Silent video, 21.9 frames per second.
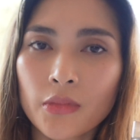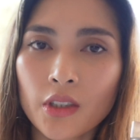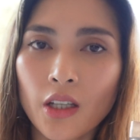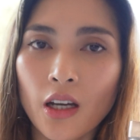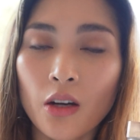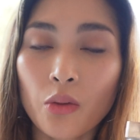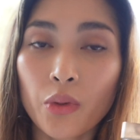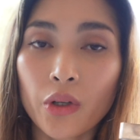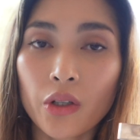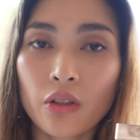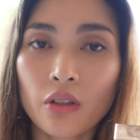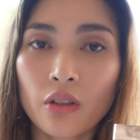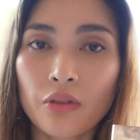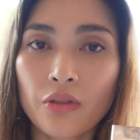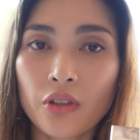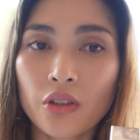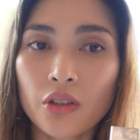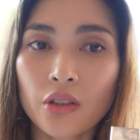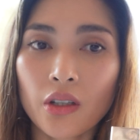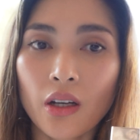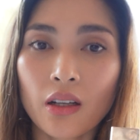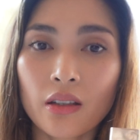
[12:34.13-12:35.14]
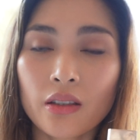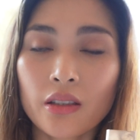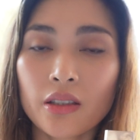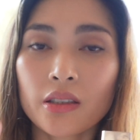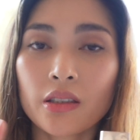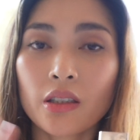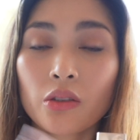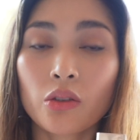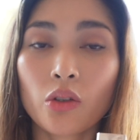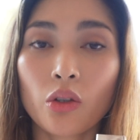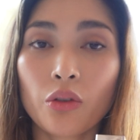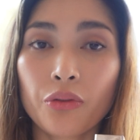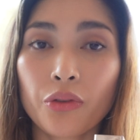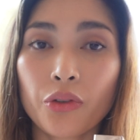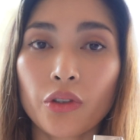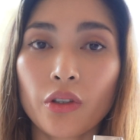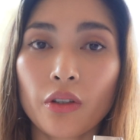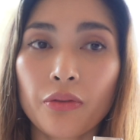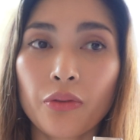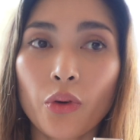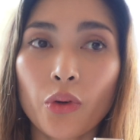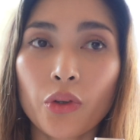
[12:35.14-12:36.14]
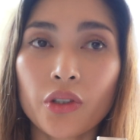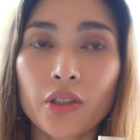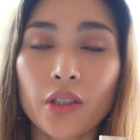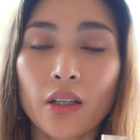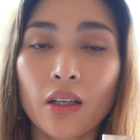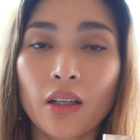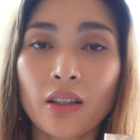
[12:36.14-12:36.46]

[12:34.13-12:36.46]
Aqua Universalis, then go for the Forte.